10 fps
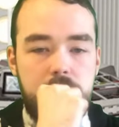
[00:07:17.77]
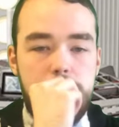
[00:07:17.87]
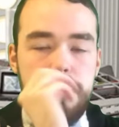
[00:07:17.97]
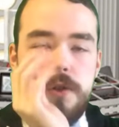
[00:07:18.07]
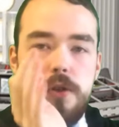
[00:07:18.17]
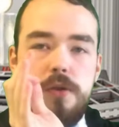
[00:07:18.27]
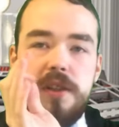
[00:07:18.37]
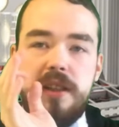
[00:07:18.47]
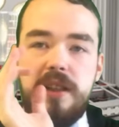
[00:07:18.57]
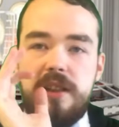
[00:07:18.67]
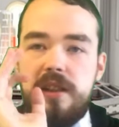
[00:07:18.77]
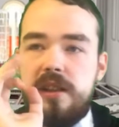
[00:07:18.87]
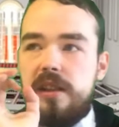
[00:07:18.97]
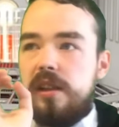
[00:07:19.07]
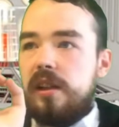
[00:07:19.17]
the music,
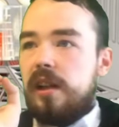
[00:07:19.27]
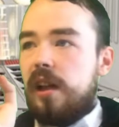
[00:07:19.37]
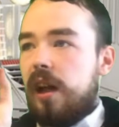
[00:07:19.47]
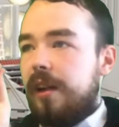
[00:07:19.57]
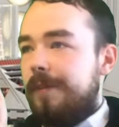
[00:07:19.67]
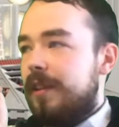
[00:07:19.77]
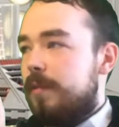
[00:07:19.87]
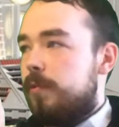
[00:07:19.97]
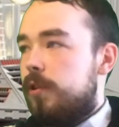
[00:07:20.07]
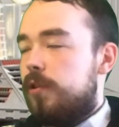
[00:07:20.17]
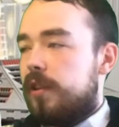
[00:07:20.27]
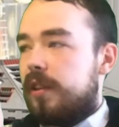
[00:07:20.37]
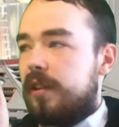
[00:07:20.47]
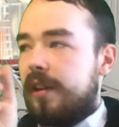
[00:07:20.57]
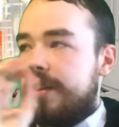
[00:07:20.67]
I think the
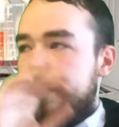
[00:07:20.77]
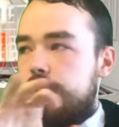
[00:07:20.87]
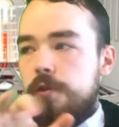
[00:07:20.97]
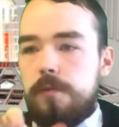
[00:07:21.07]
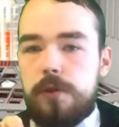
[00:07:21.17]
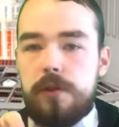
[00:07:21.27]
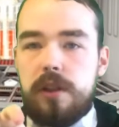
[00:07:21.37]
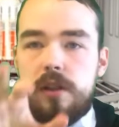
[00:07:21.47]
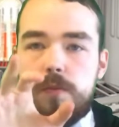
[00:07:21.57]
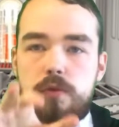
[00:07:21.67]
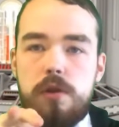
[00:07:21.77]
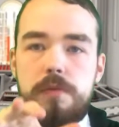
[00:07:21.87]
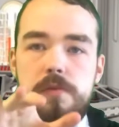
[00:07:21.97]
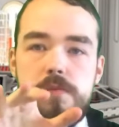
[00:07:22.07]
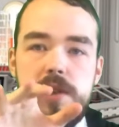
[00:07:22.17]
music, like the intro music, is
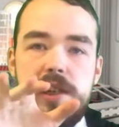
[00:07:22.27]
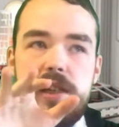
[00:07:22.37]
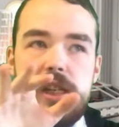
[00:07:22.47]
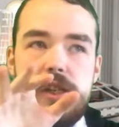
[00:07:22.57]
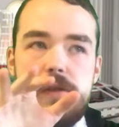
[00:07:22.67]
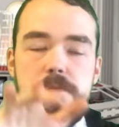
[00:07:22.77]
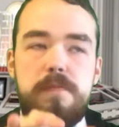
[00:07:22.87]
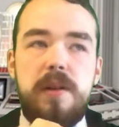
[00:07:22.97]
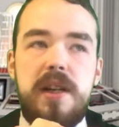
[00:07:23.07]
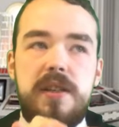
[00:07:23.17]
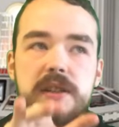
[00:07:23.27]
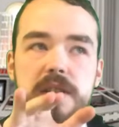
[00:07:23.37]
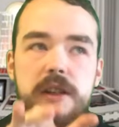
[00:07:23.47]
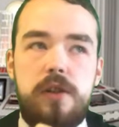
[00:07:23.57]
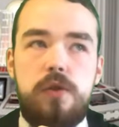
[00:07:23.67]
probably the
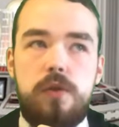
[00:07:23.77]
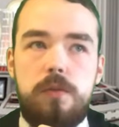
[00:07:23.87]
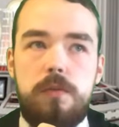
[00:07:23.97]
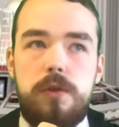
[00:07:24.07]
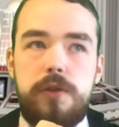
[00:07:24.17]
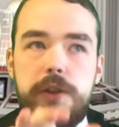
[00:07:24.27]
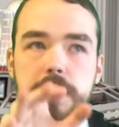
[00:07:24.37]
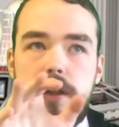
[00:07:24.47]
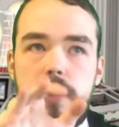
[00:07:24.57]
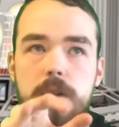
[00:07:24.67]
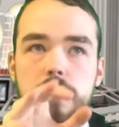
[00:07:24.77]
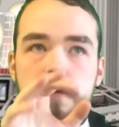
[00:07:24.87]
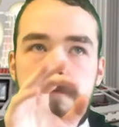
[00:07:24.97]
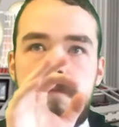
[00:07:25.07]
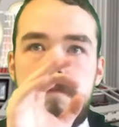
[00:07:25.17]
best intro music
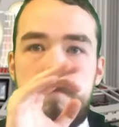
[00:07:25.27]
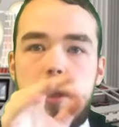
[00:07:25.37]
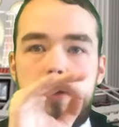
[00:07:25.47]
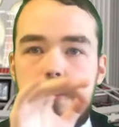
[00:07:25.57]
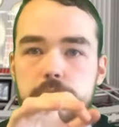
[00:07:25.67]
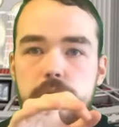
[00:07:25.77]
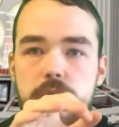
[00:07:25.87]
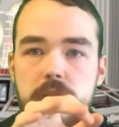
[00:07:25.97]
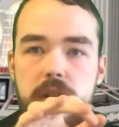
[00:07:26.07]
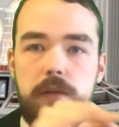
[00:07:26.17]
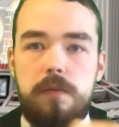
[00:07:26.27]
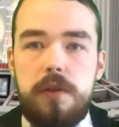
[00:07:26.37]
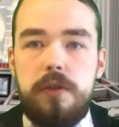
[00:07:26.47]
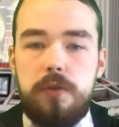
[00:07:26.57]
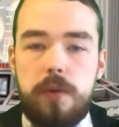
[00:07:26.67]
of modern Who.
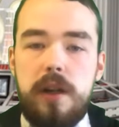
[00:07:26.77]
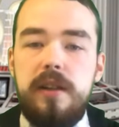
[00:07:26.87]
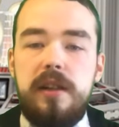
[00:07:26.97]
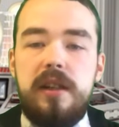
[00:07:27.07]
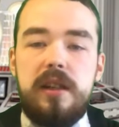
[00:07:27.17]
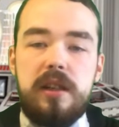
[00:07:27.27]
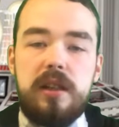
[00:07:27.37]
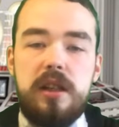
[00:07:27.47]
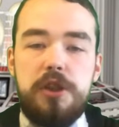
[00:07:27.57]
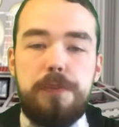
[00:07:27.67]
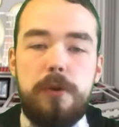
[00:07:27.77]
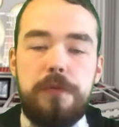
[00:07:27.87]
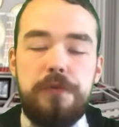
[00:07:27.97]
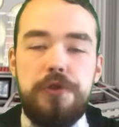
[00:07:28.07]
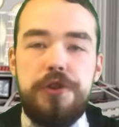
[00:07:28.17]
Reasons why? It's
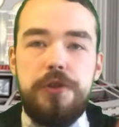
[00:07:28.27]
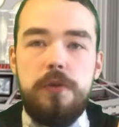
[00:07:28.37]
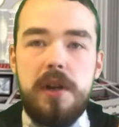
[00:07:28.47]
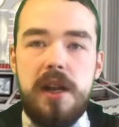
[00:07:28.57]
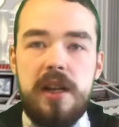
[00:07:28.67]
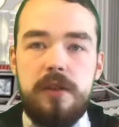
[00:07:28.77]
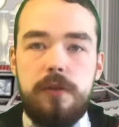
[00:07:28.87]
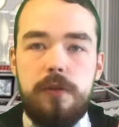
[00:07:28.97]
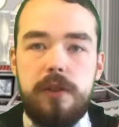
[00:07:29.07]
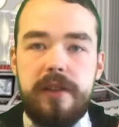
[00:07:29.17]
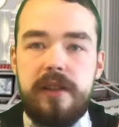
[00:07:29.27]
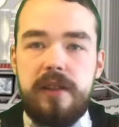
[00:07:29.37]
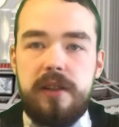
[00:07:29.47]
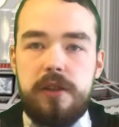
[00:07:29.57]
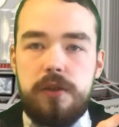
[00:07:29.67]
both new and old.
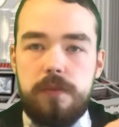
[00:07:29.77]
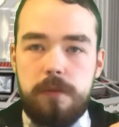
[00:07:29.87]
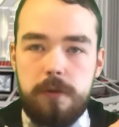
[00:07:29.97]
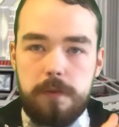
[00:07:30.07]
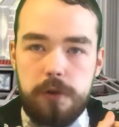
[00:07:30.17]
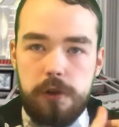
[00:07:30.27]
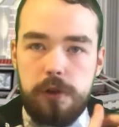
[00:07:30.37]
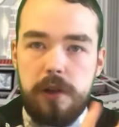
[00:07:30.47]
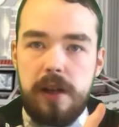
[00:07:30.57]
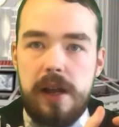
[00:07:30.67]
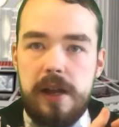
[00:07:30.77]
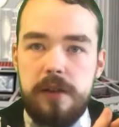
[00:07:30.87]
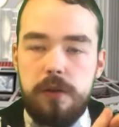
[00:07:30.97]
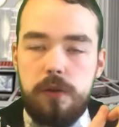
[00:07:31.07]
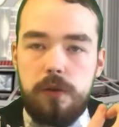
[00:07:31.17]
It's both new
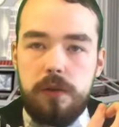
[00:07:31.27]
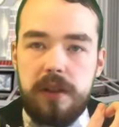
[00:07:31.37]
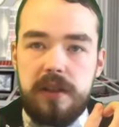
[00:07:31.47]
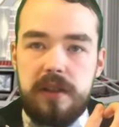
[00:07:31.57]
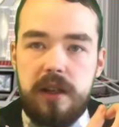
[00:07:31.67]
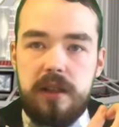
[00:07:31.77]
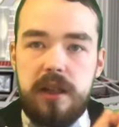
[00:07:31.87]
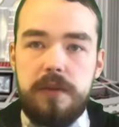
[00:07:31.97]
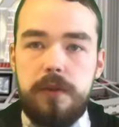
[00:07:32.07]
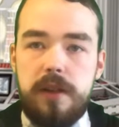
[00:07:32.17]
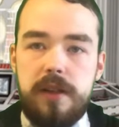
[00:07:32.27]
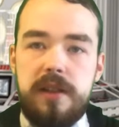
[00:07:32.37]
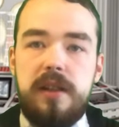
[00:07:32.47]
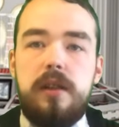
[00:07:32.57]
and old at the same time, so that